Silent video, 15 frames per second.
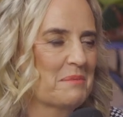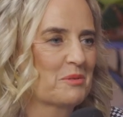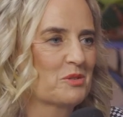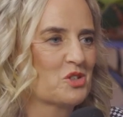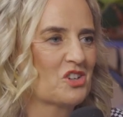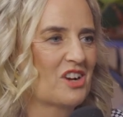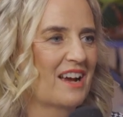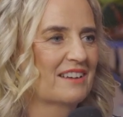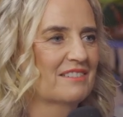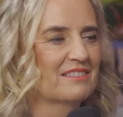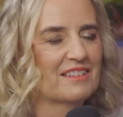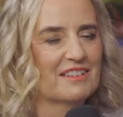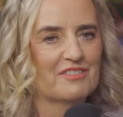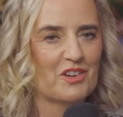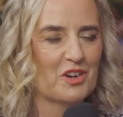People try and
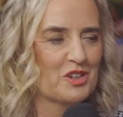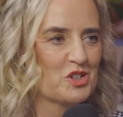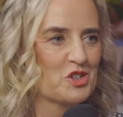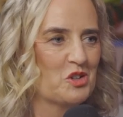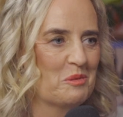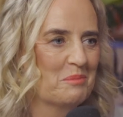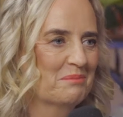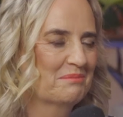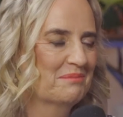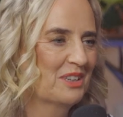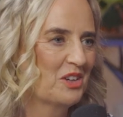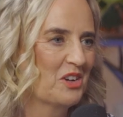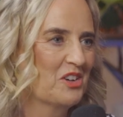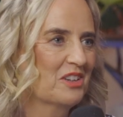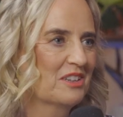Photoshop,
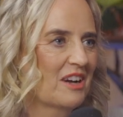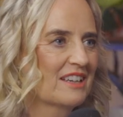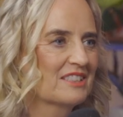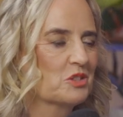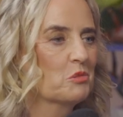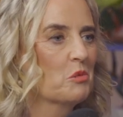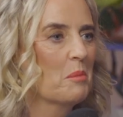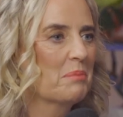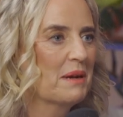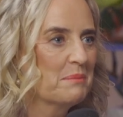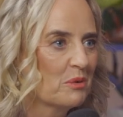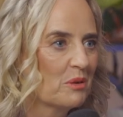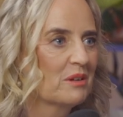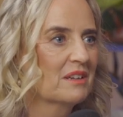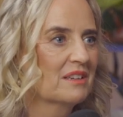I still want
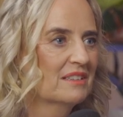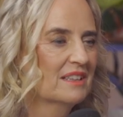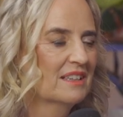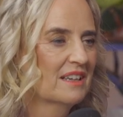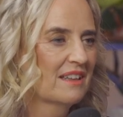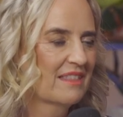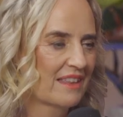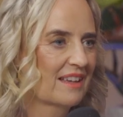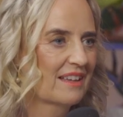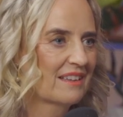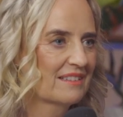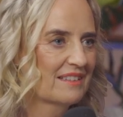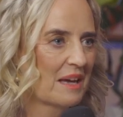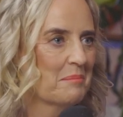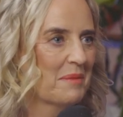people to
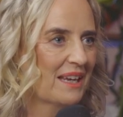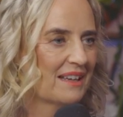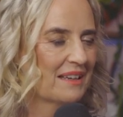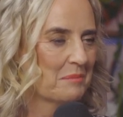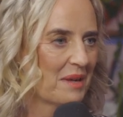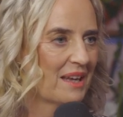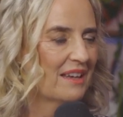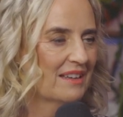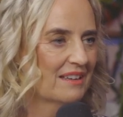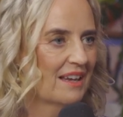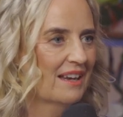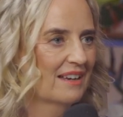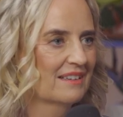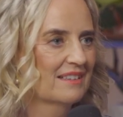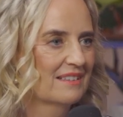think they're meeting me
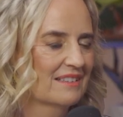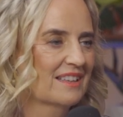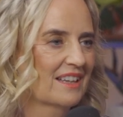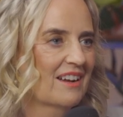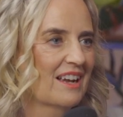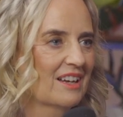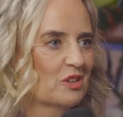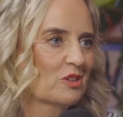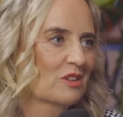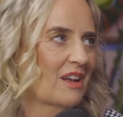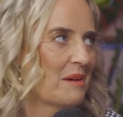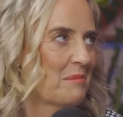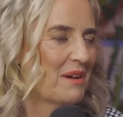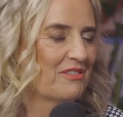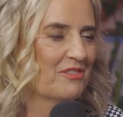and that I look
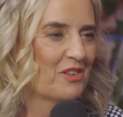like my